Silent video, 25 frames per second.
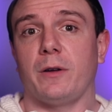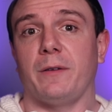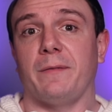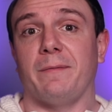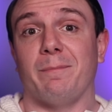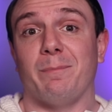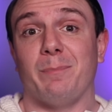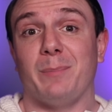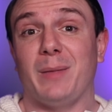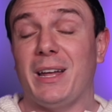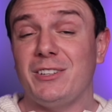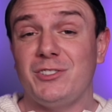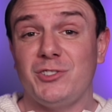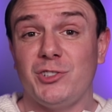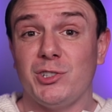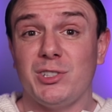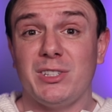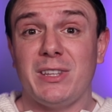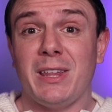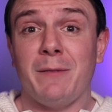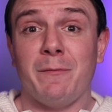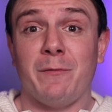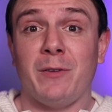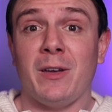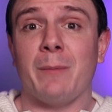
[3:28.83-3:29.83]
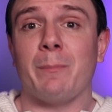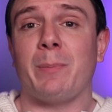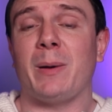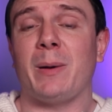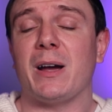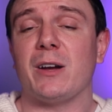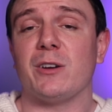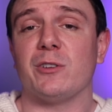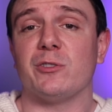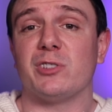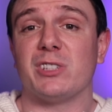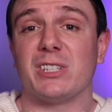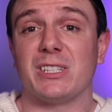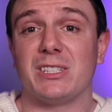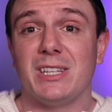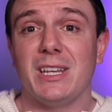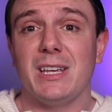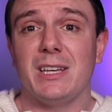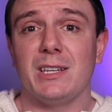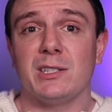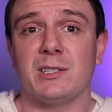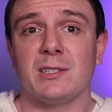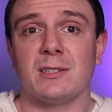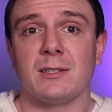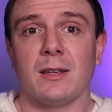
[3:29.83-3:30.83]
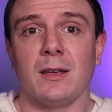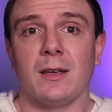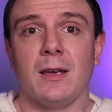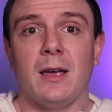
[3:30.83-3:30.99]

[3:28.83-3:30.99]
Not just that vampires exist,